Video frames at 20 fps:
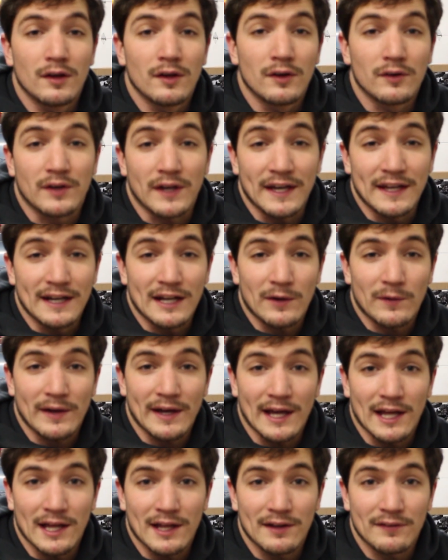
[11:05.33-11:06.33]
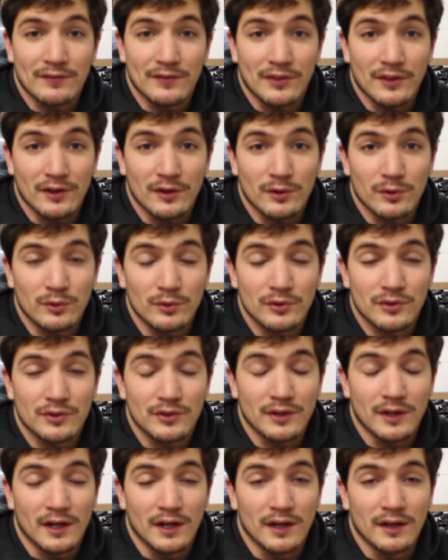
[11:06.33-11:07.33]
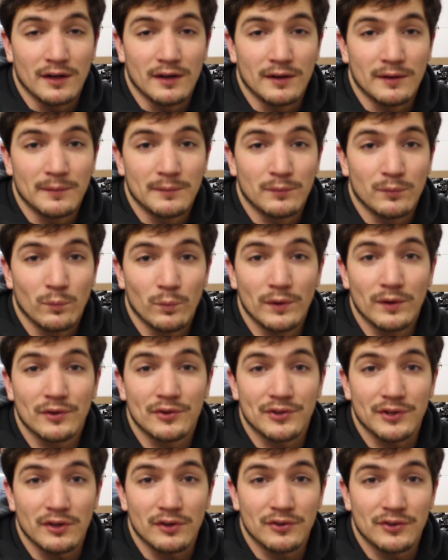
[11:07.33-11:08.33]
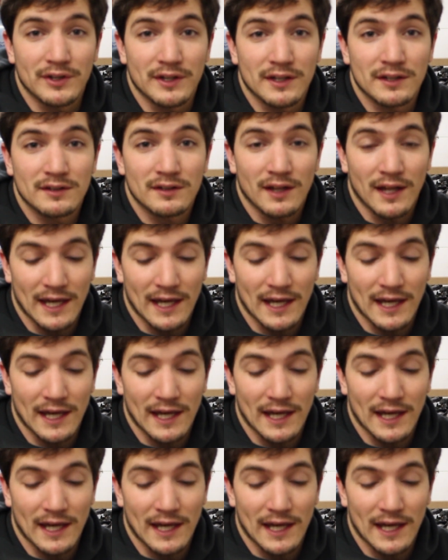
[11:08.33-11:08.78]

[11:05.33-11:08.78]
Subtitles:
Okay, now I have those wheel seals in.